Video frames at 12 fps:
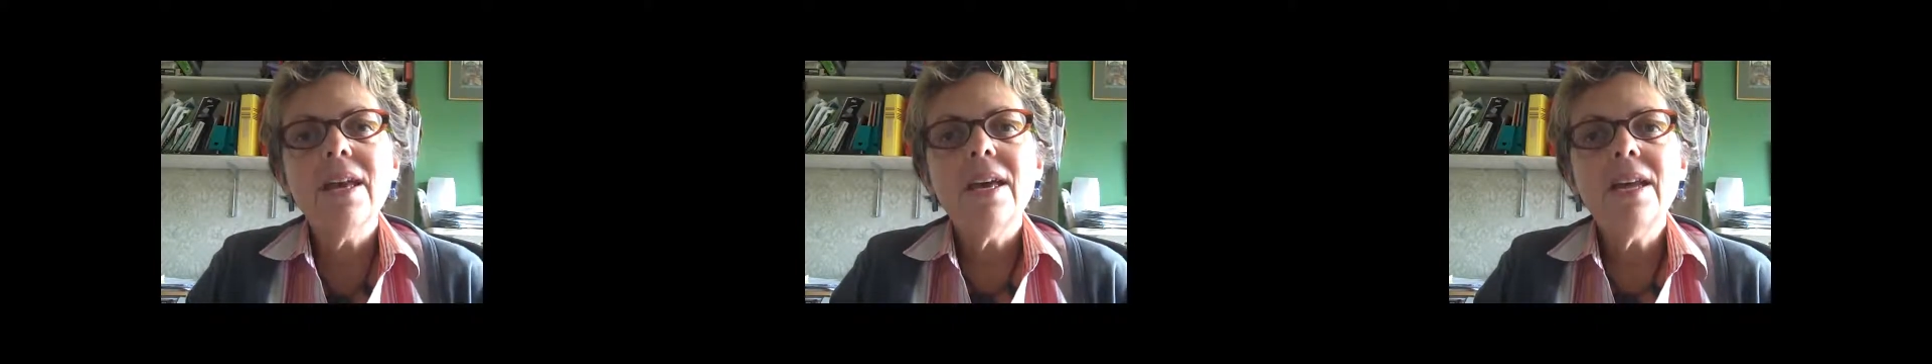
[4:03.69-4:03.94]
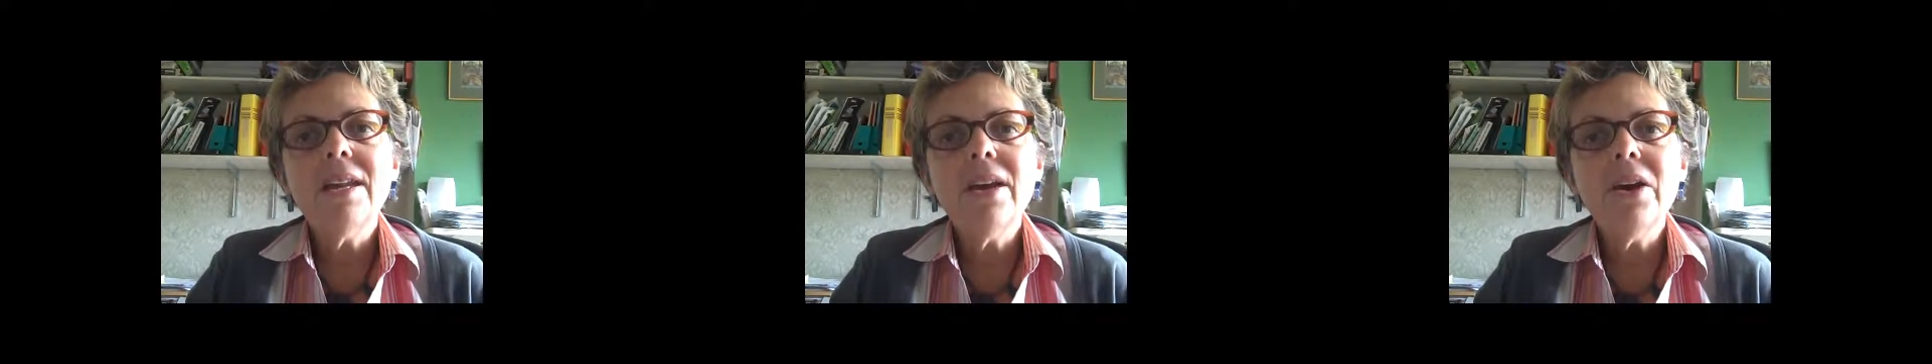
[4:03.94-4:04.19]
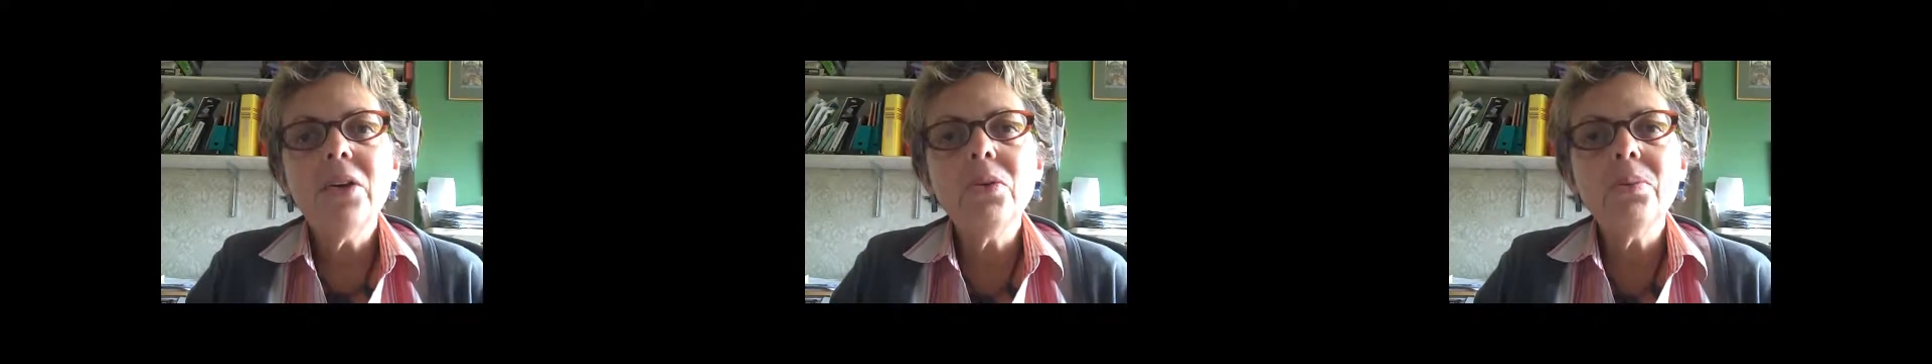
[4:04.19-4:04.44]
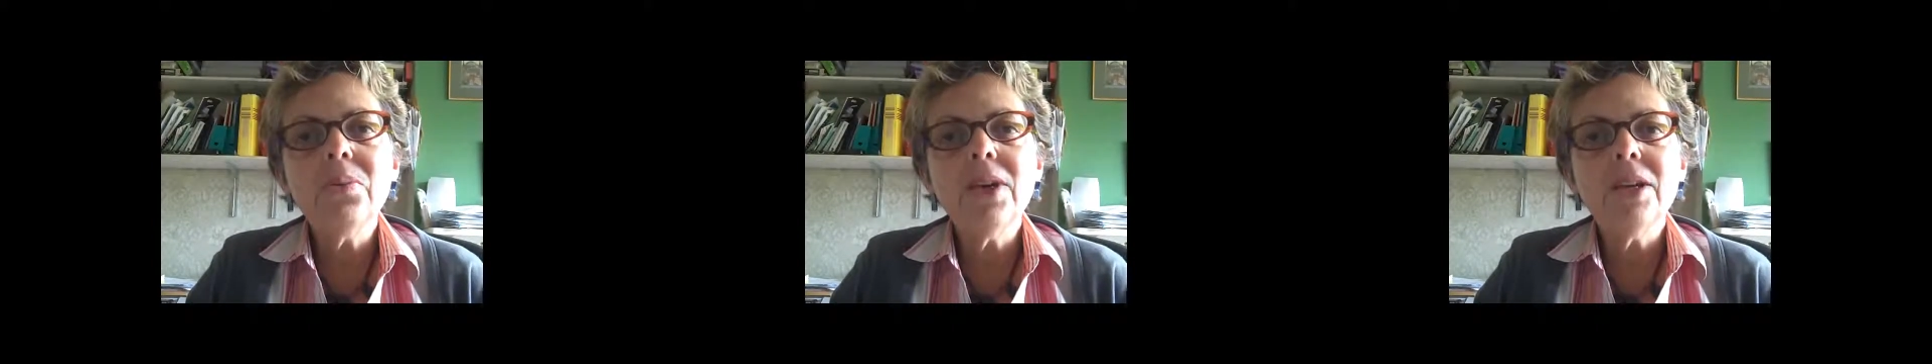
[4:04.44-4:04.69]
and I
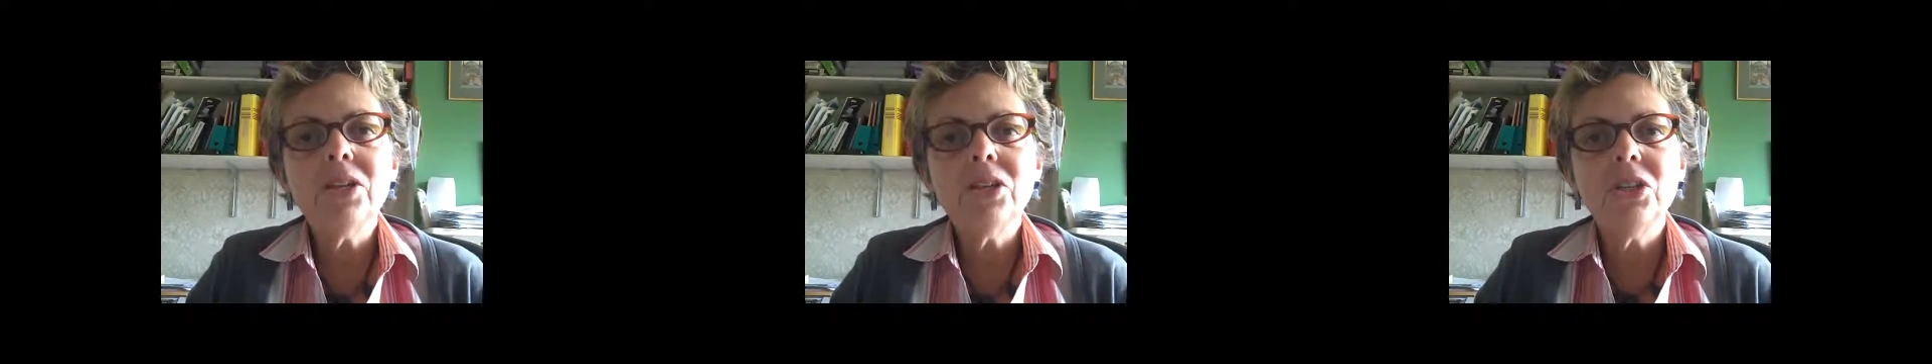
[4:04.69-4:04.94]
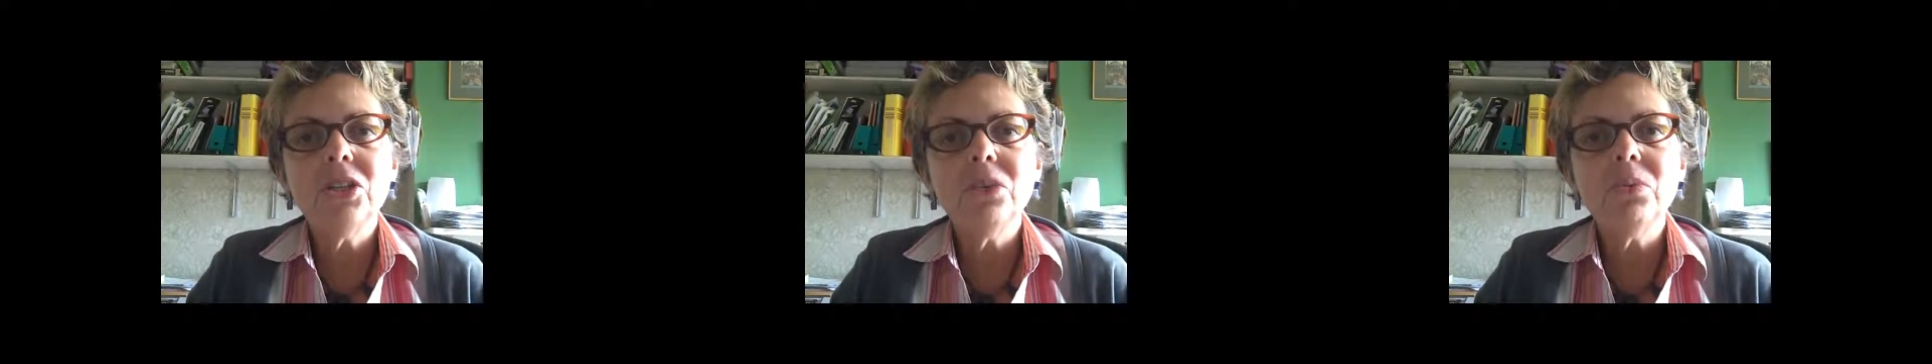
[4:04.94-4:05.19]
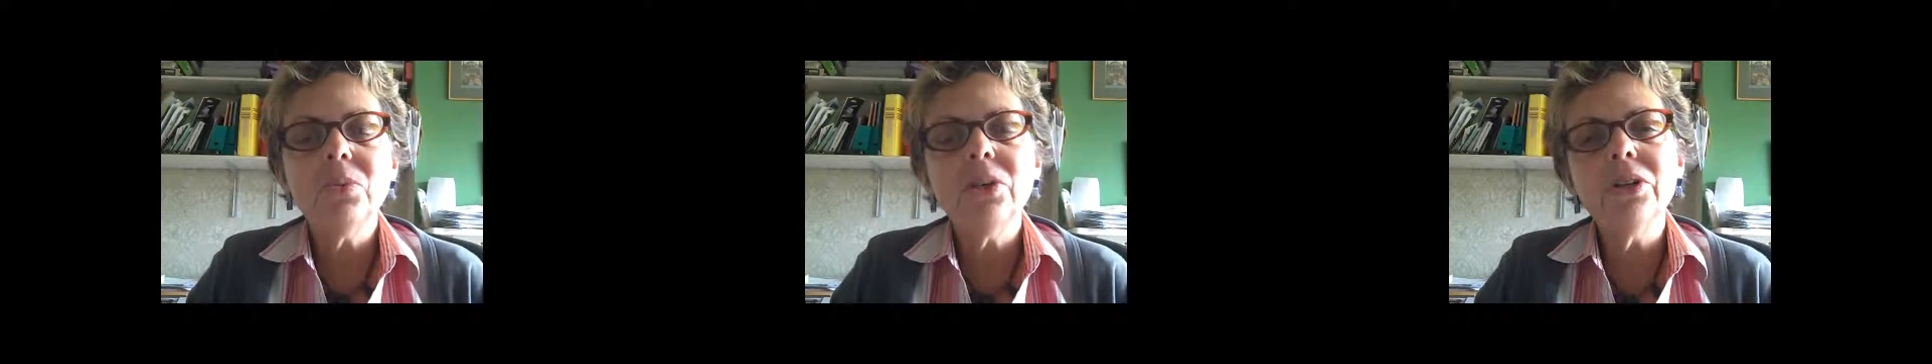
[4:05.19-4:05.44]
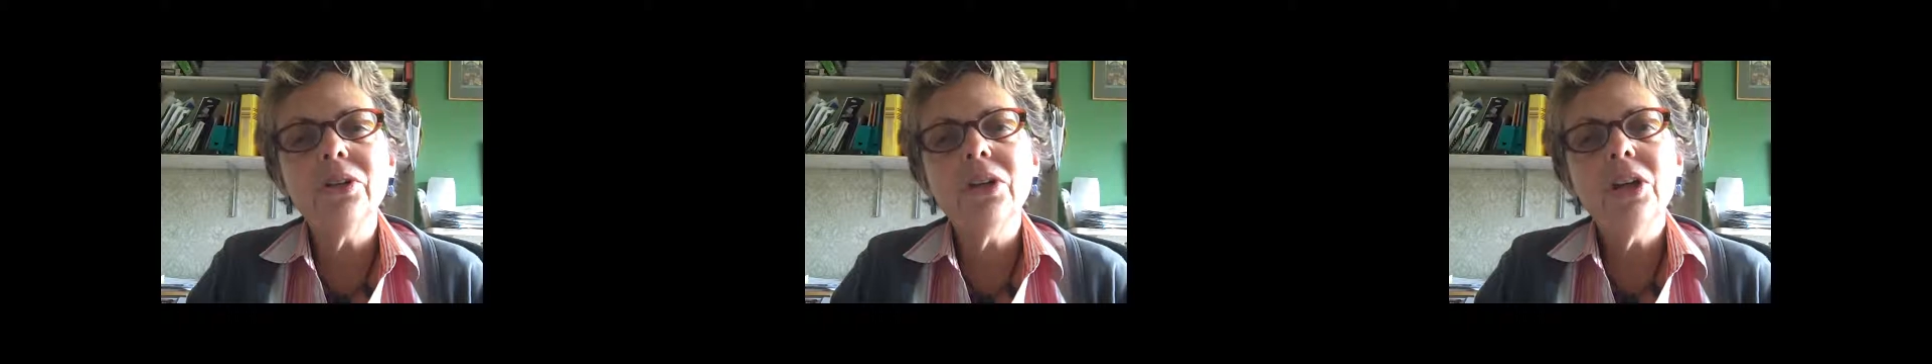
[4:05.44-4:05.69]
hope that you
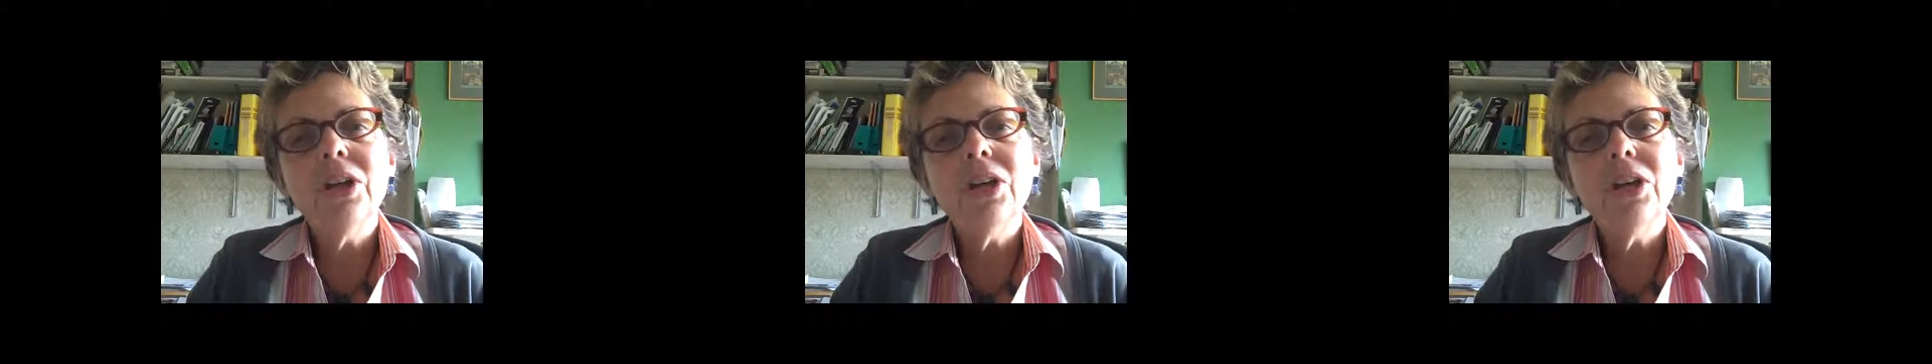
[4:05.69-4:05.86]
will